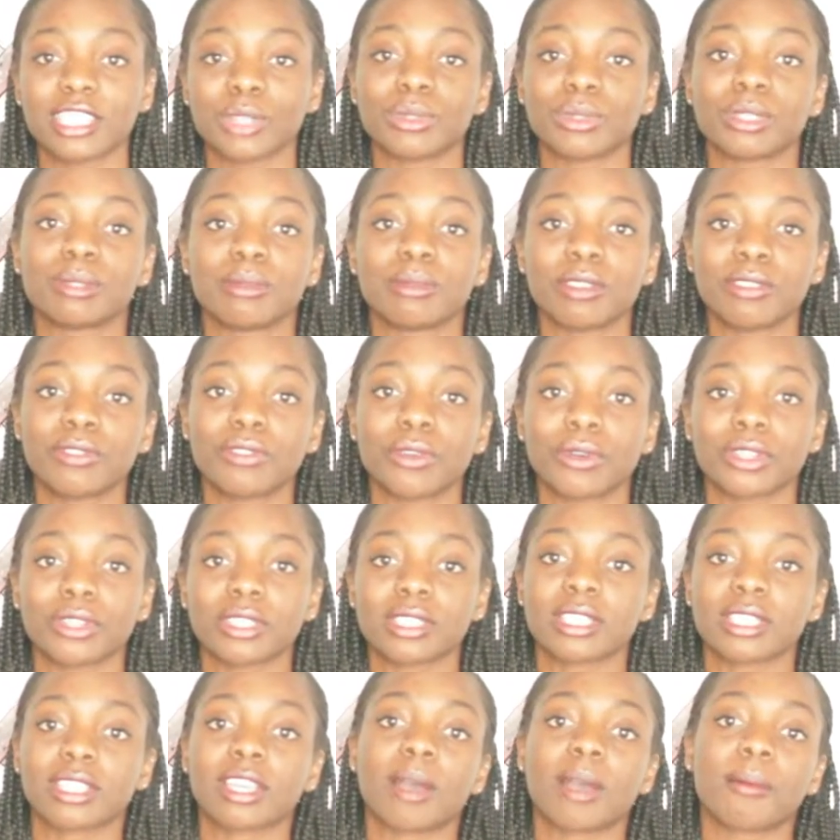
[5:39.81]
it was me
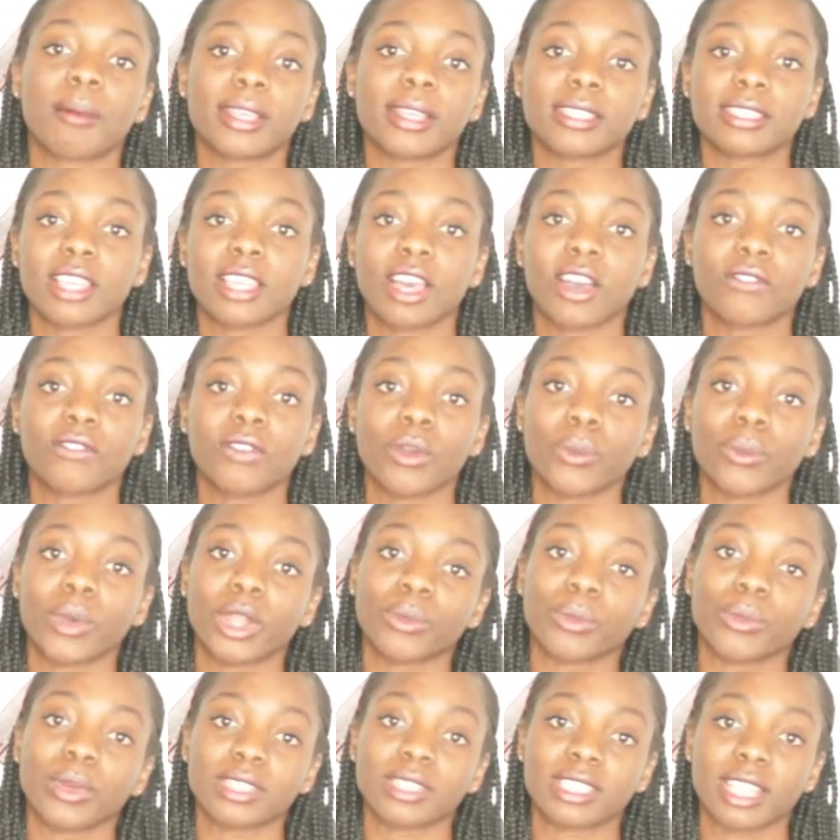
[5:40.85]
focusing on myself and what
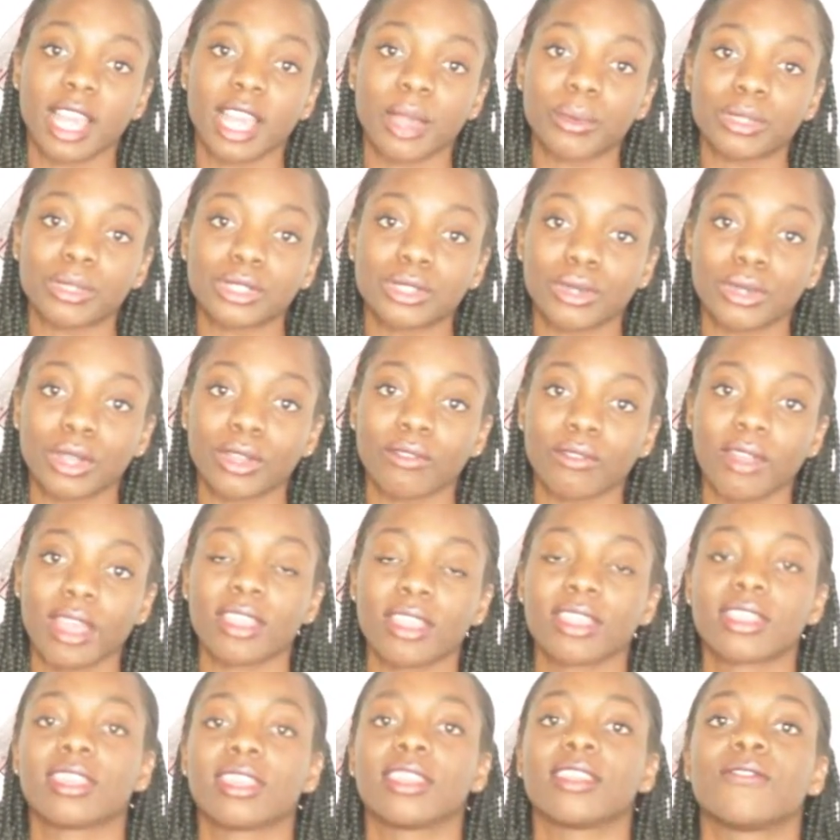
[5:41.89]
it was that I was doing,
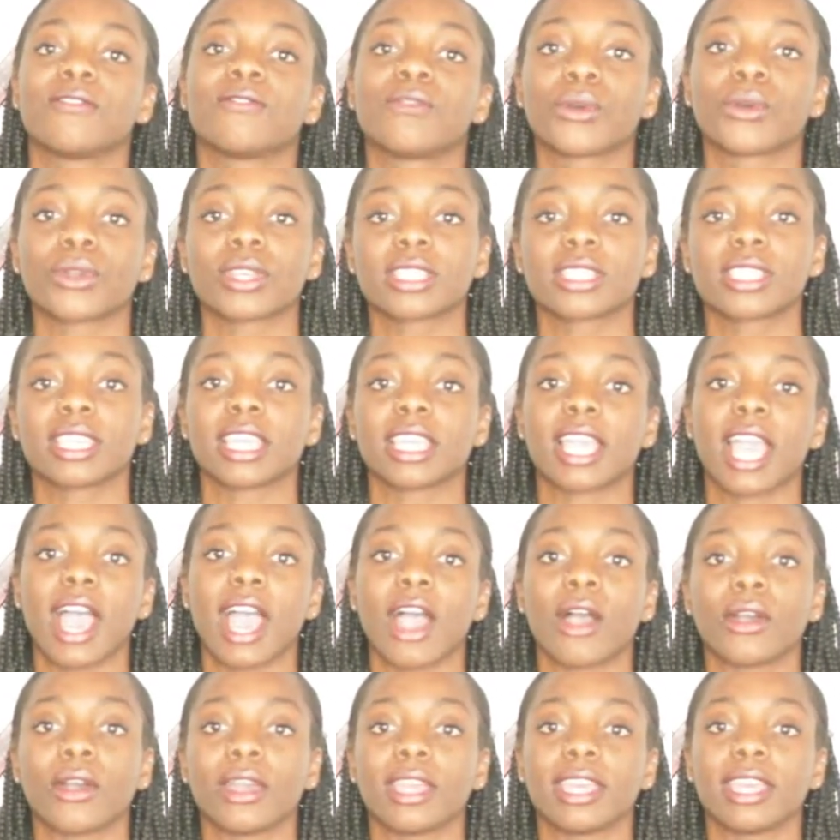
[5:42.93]
rather than focusing
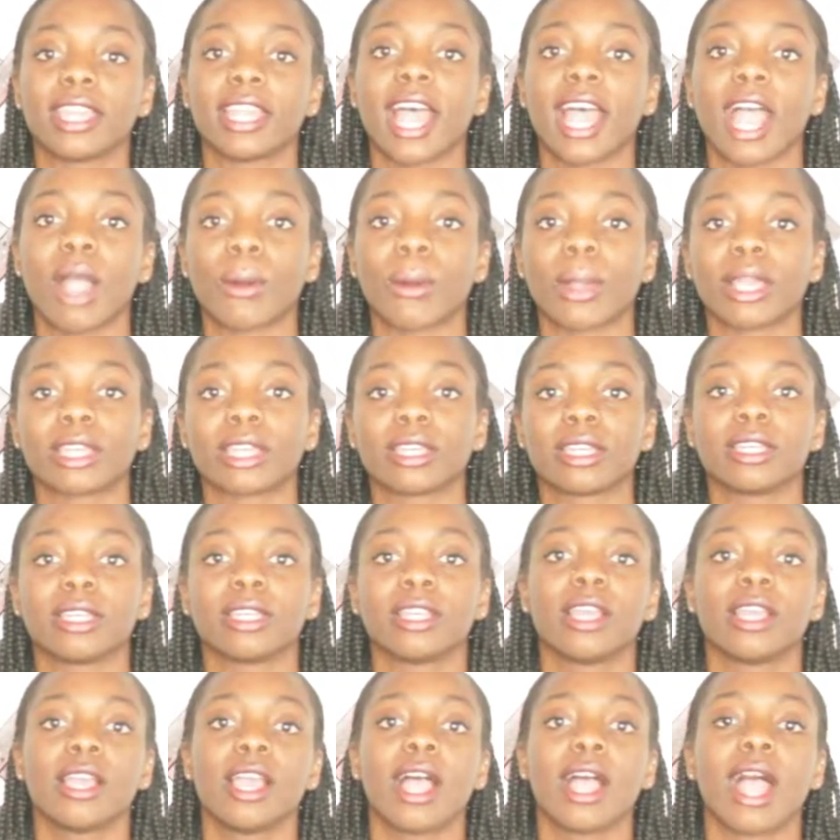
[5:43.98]
out and how I could,